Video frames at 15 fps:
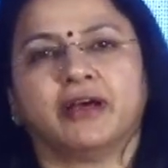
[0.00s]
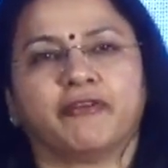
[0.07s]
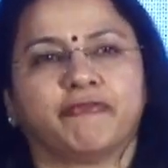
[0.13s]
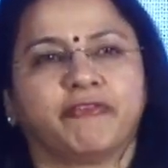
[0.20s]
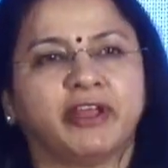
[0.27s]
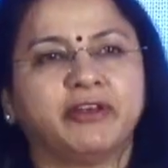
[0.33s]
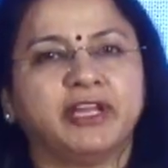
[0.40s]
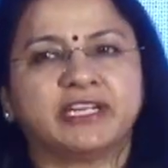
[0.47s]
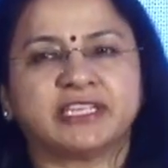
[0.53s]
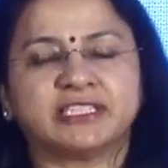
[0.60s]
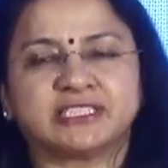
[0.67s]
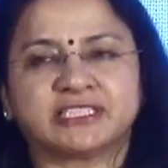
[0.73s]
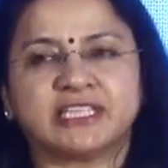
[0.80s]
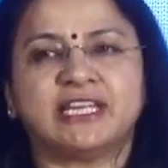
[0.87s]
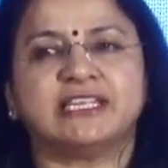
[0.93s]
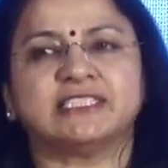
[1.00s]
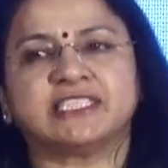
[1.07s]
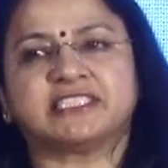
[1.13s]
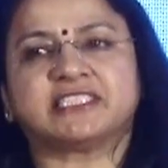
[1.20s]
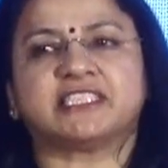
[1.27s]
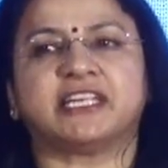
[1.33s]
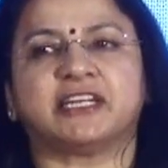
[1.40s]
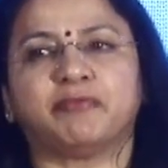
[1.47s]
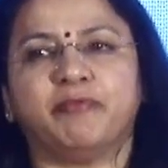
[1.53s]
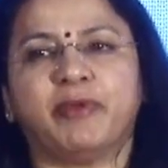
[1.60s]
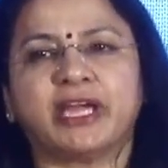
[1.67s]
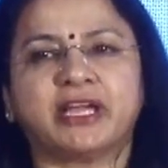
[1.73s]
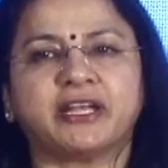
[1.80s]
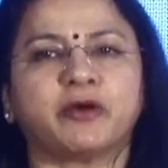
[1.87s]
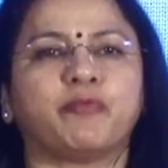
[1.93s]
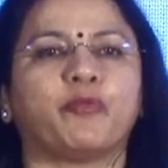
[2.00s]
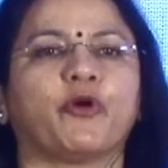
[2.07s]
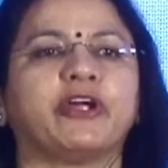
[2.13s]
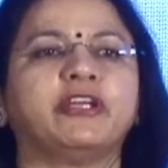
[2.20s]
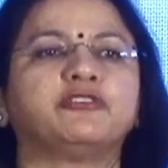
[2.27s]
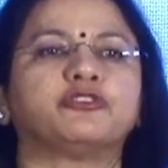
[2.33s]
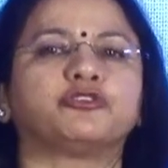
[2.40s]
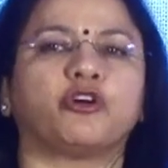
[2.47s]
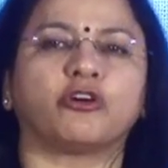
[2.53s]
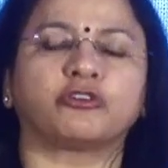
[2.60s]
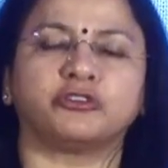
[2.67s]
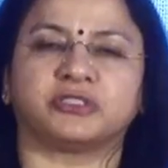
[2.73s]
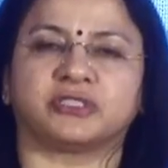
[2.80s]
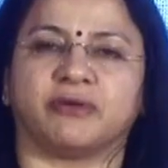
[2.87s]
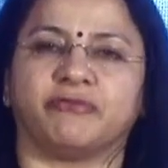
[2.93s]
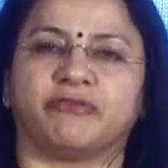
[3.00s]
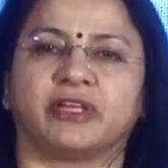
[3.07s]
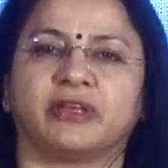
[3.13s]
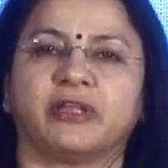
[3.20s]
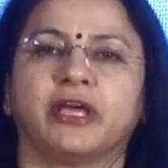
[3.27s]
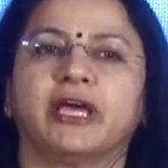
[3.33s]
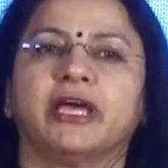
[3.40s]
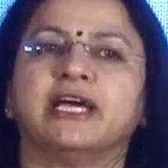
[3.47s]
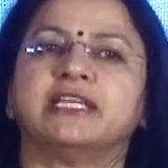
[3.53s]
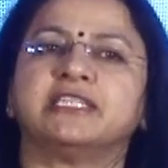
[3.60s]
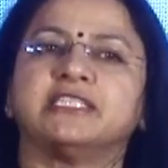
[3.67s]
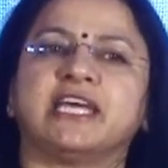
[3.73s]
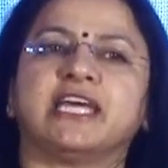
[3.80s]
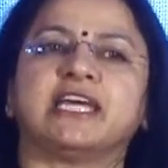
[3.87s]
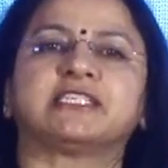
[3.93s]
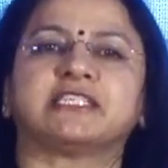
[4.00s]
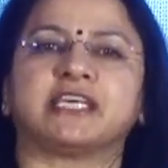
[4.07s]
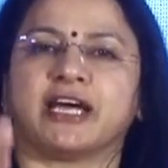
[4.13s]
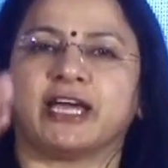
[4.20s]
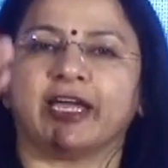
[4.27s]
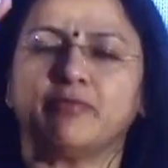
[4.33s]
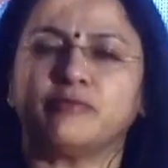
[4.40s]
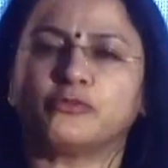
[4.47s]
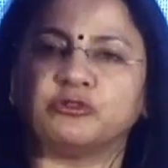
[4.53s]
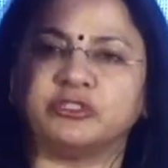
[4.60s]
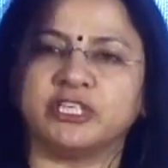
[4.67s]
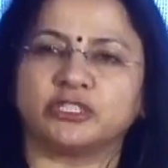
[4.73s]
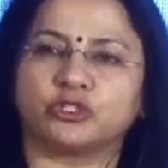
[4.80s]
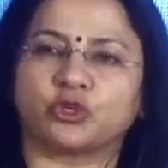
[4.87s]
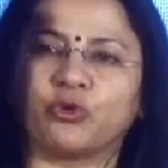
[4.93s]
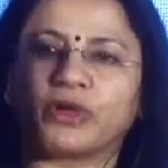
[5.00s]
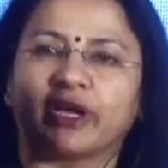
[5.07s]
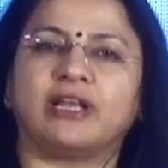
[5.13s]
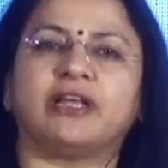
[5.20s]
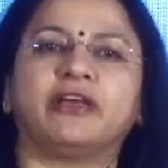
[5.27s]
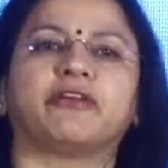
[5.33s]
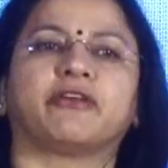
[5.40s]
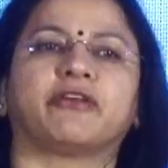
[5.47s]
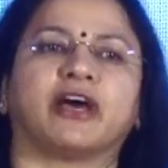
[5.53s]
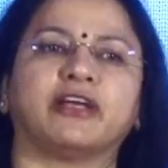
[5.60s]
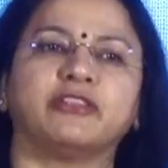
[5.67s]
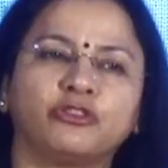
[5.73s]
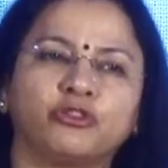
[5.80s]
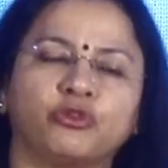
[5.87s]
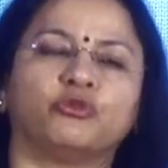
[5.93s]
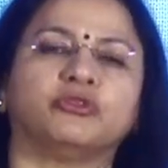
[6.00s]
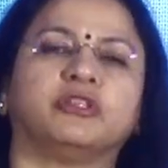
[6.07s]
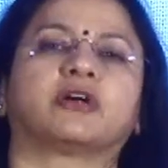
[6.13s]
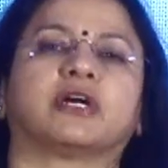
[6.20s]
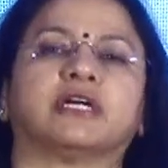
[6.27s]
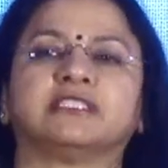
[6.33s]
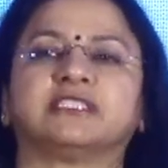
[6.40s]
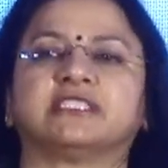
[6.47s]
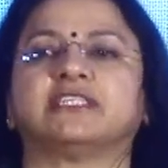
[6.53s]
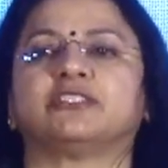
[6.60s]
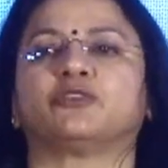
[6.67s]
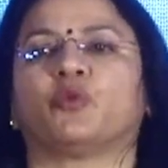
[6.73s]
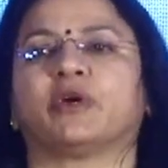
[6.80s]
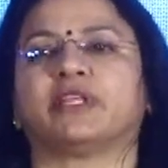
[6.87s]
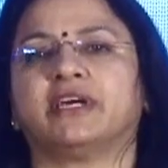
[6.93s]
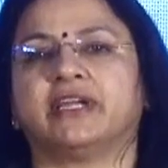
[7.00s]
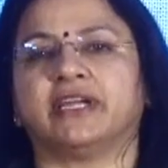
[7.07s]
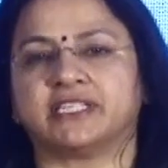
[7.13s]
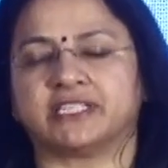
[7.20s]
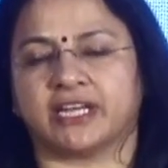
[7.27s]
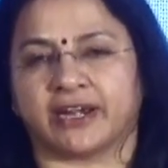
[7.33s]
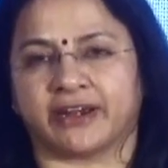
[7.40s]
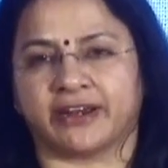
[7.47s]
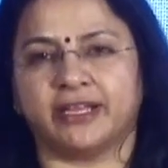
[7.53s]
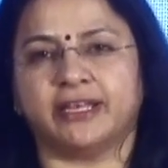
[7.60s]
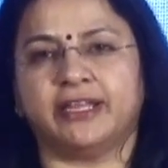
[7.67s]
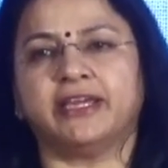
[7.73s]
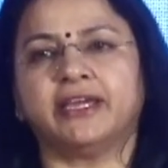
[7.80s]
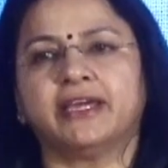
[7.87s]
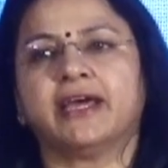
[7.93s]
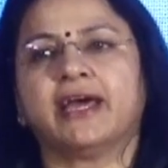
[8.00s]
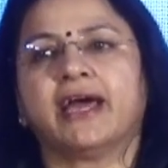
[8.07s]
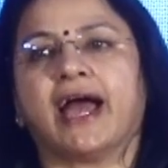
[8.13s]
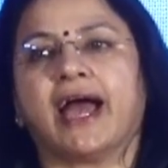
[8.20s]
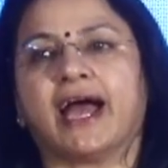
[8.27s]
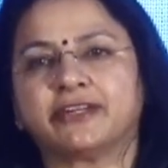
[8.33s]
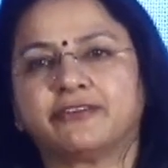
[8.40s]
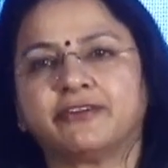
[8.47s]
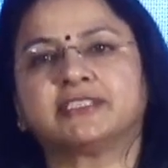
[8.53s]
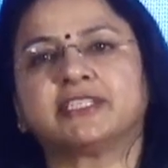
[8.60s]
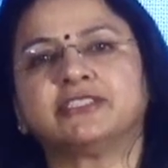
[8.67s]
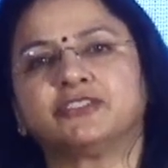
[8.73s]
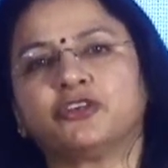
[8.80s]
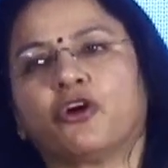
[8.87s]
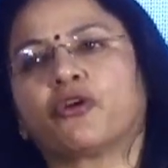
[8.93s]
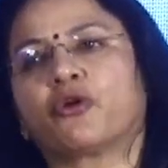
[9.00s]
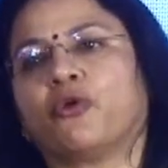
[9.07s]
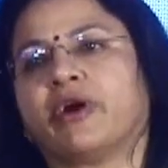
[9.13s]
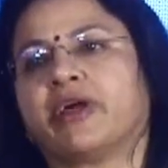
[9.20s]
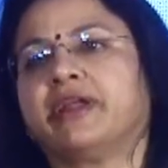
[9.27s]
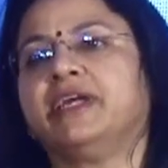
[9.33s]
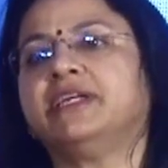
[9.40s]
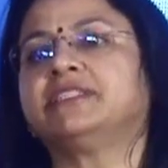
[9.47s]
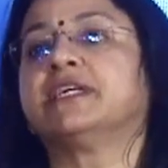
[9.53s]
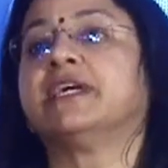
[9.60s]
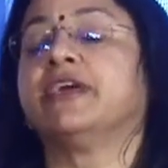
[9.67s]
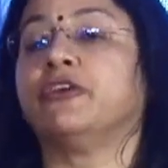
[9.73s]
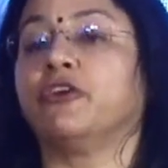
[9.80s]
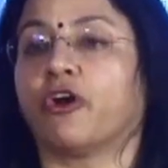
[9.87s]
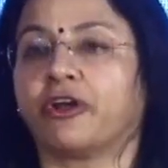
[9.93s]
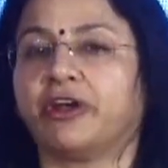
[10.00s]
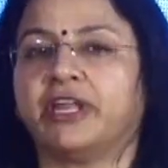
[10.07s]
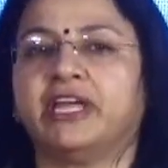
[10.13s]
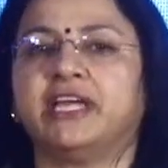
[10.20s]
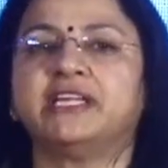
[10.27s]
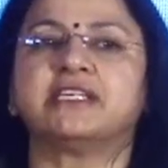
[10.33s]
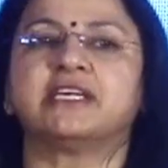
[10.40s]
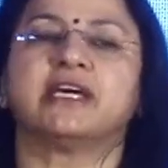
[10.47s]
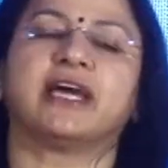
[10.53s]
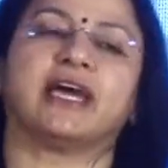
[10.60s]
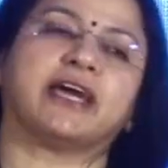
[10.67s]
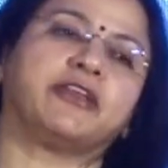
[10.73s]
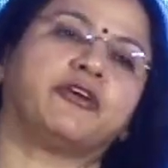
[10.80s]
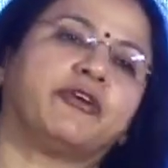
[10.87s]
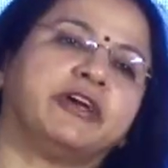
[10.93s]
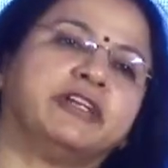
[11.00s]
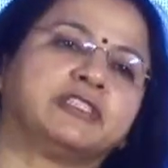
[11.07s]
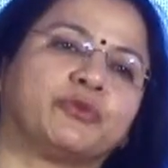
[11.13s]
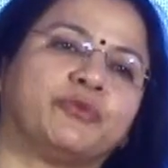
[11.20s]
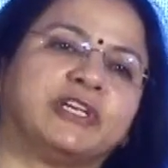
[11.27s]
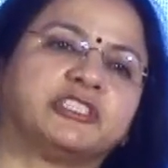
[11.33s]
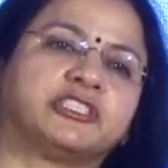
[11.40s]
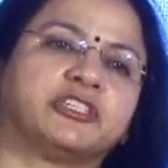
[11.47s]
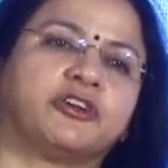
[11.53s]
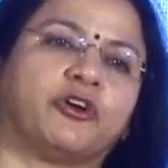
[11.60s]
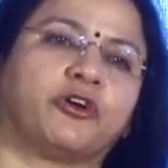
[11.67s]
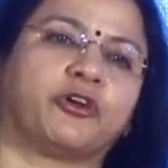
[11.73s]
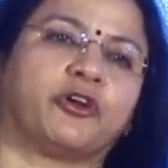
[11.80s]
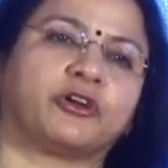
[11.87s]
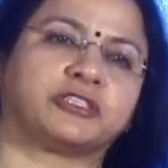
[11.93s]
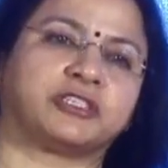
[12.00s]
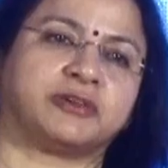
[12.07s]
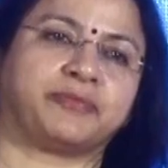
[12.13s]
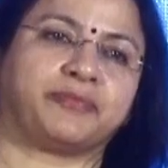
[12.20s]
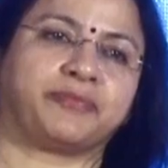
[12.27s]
When it is still insisted that make it a point to talk to someone, take time to just quickly run through the consent, whether it really addresses your queries, your need, and your intervention or not.